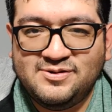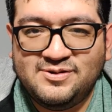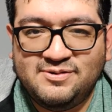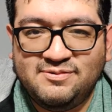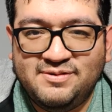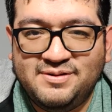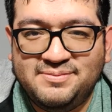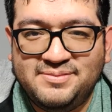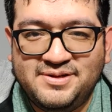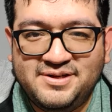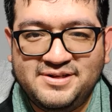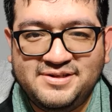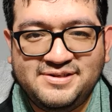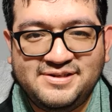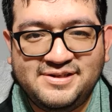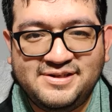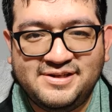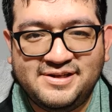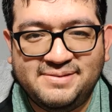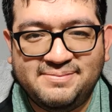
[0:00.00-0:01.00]
sort of
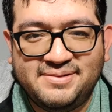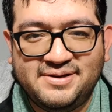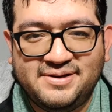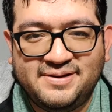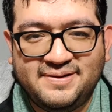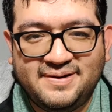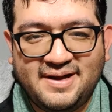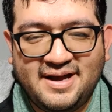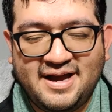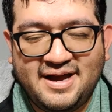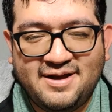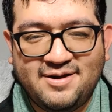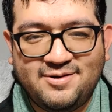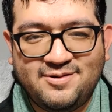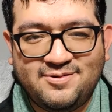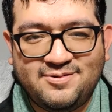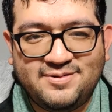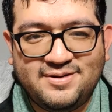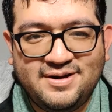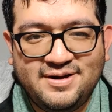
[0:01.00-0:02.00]
reminiscing about
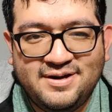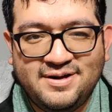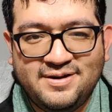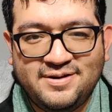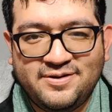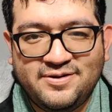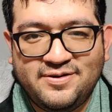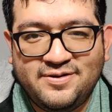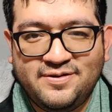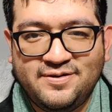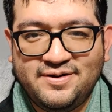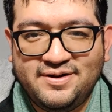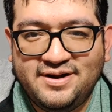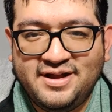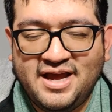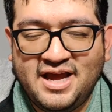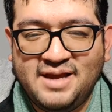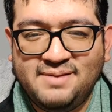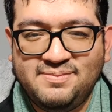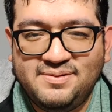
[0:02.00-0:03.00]
how her
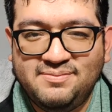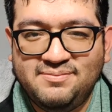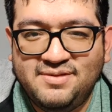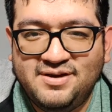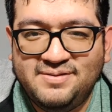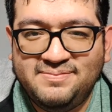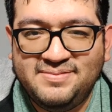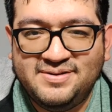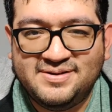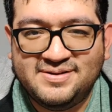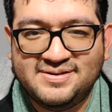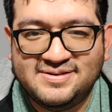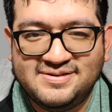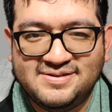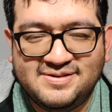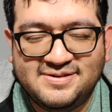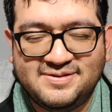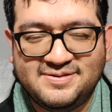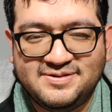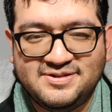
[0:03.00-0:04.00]
and Happy met
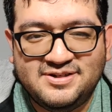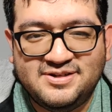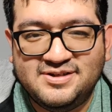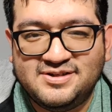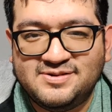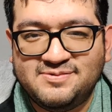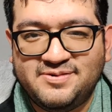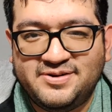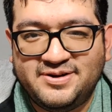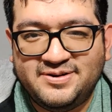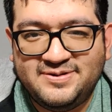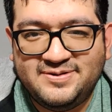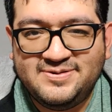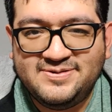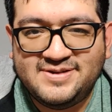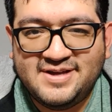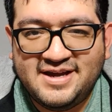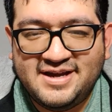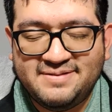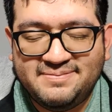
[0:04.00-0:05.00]
because, you know, she doesn't want to
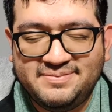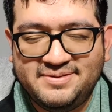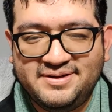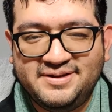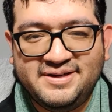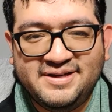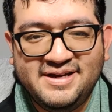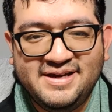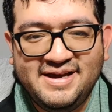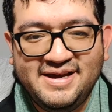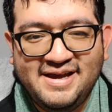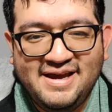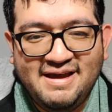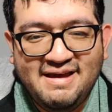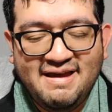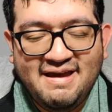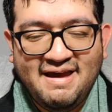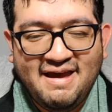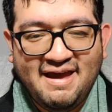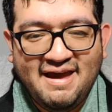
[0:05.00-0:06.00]
lose Happy.
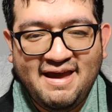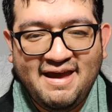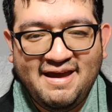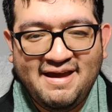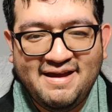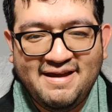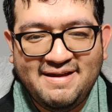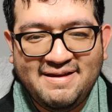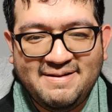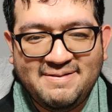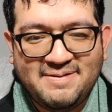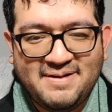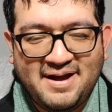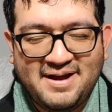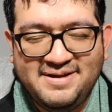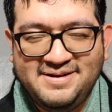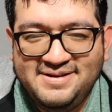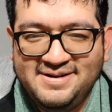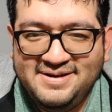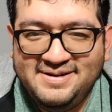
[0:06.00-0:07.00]
And
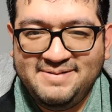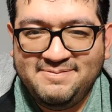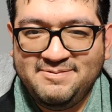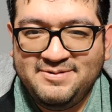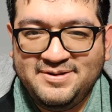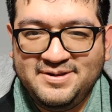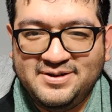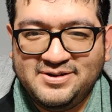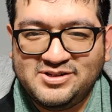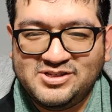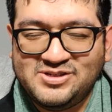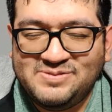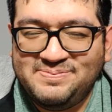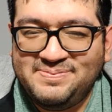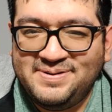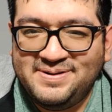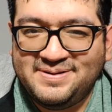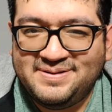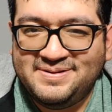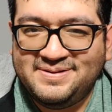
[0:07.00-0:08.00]
I didn't really
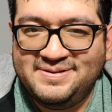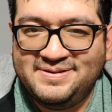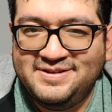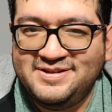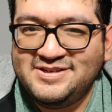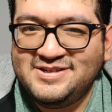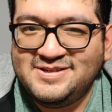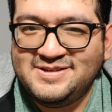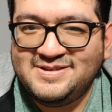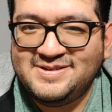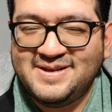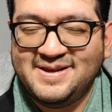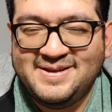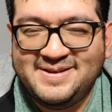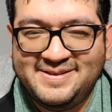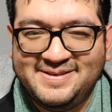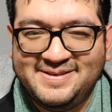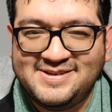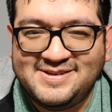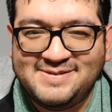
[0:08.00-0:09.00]
expect this
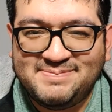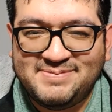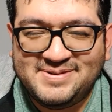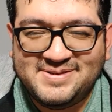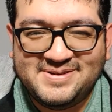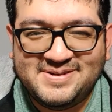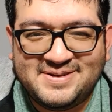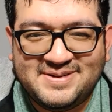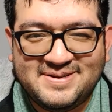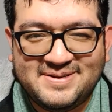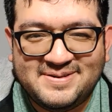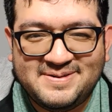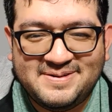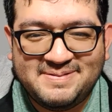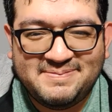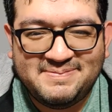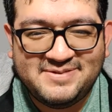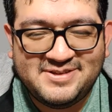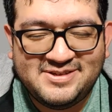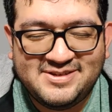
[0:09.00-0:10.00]

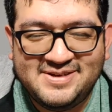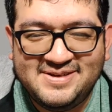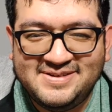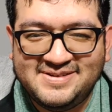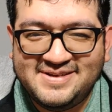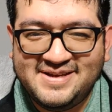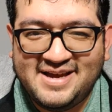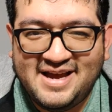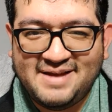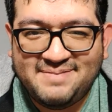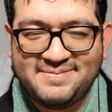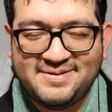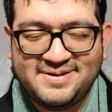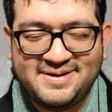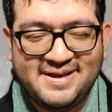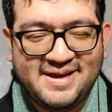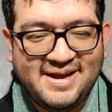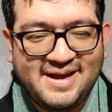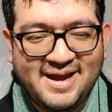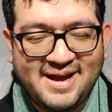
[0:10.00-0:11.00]
particular scene to
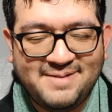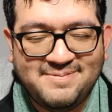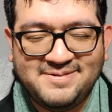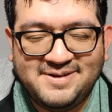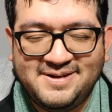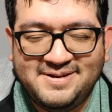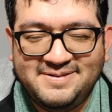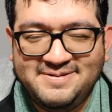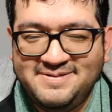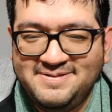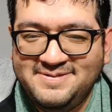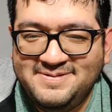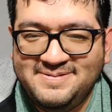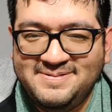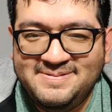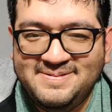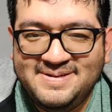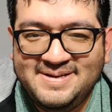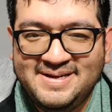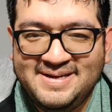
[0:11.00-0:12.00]
happen. I mean, I
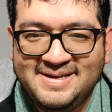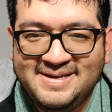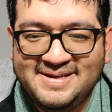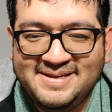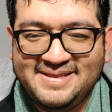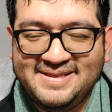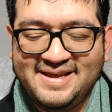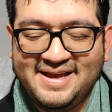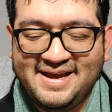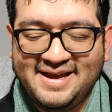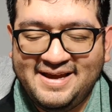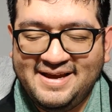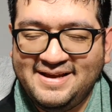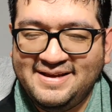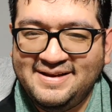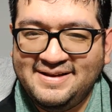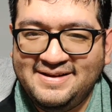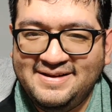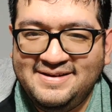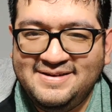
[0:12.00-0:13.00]
knew
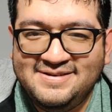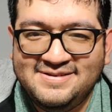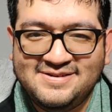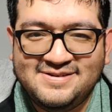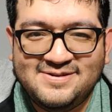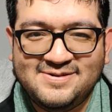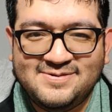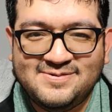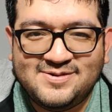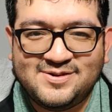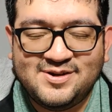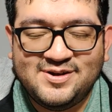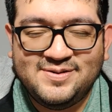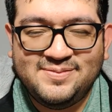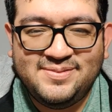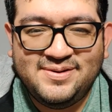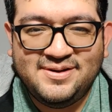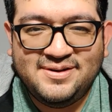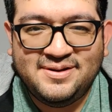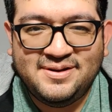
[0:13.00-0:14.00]
that Eden Zero was going
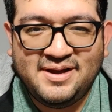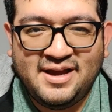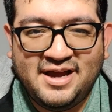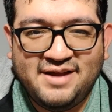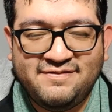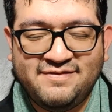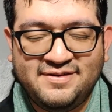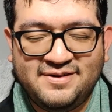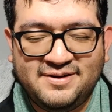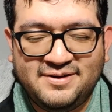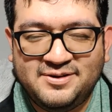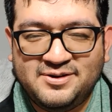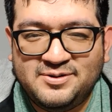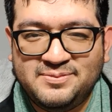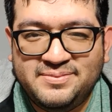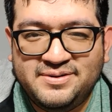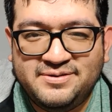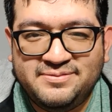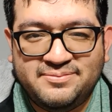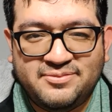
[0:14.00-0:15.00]
to be having a
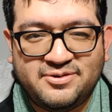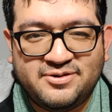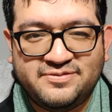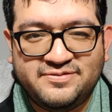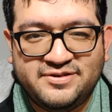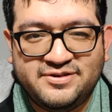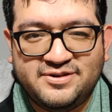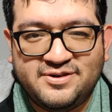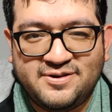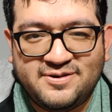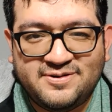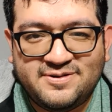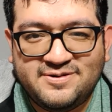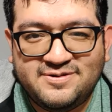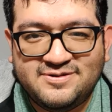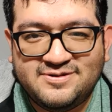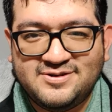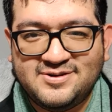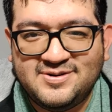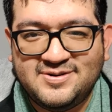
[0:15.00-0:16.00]
little bit more of a
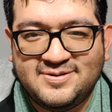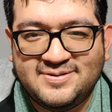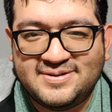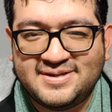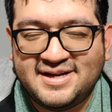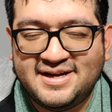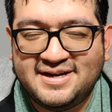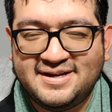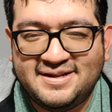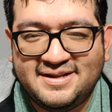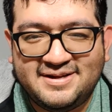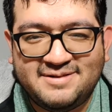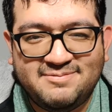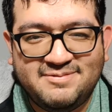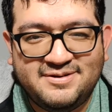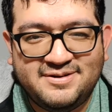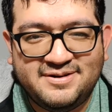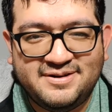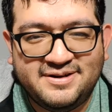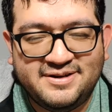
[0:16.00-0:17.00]
darker tone, kind of like
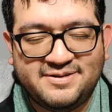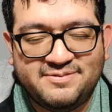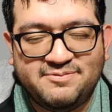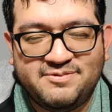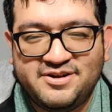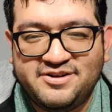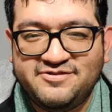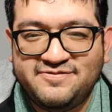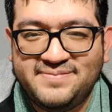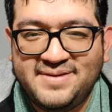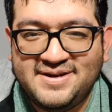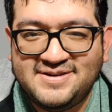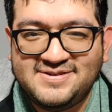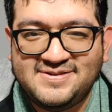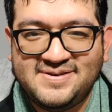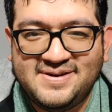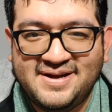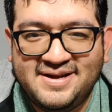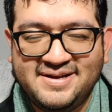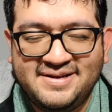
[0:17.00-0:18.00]
what Rave
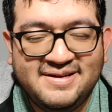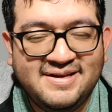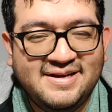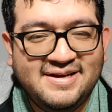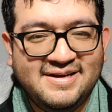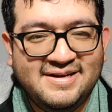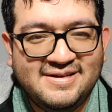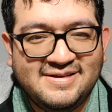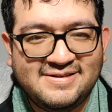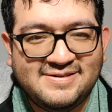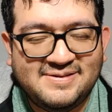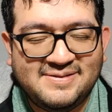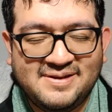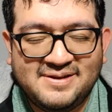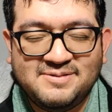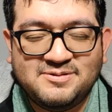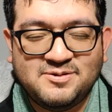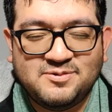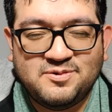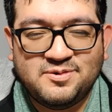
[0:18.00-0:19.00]
Master had. So
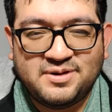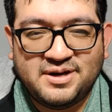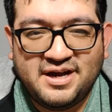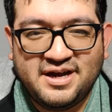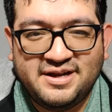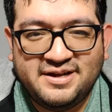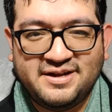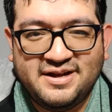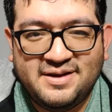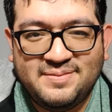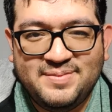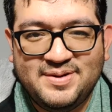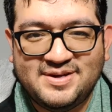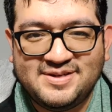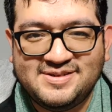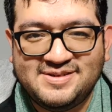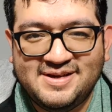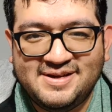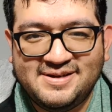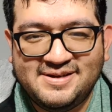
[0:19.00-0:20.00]
that's what kind of got me
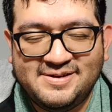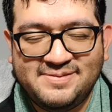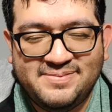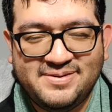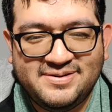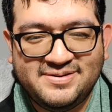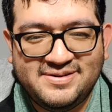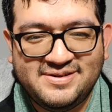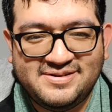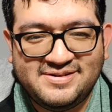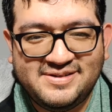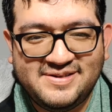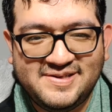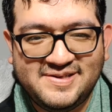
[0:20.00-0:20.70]
excited about this